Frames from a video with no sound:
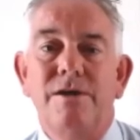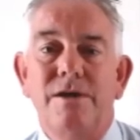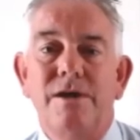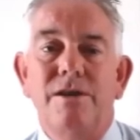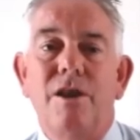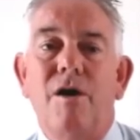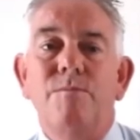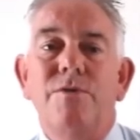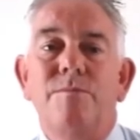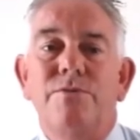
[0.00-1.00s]
in line with
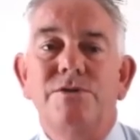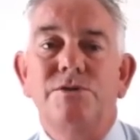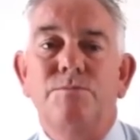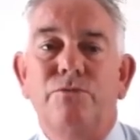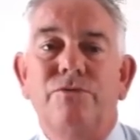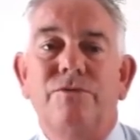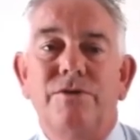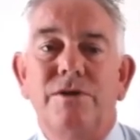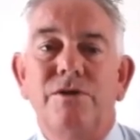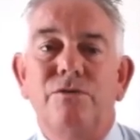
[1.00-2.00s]
the principles of the
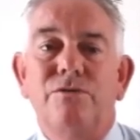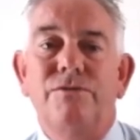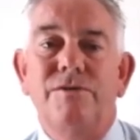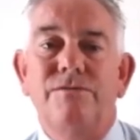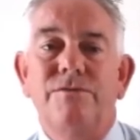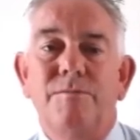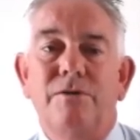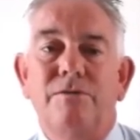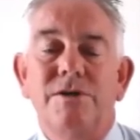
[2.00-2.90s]
EU's fifth MLD.